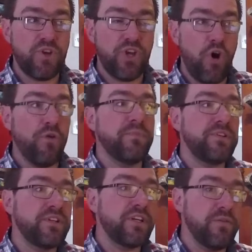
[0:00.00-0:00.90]

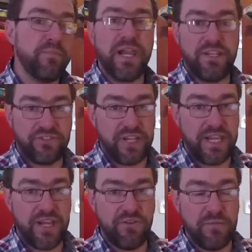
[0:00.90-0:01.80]
common complaints I
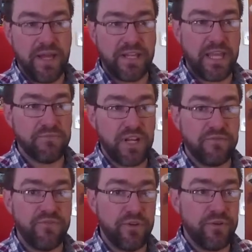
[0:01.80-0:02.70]
hear about games
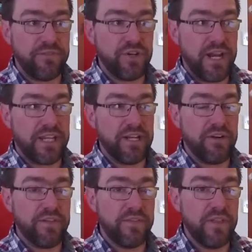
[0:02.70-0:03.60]
like Fury of
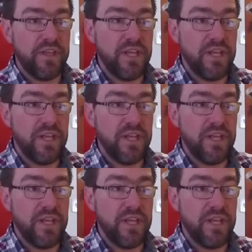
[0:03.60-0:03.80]
Dracula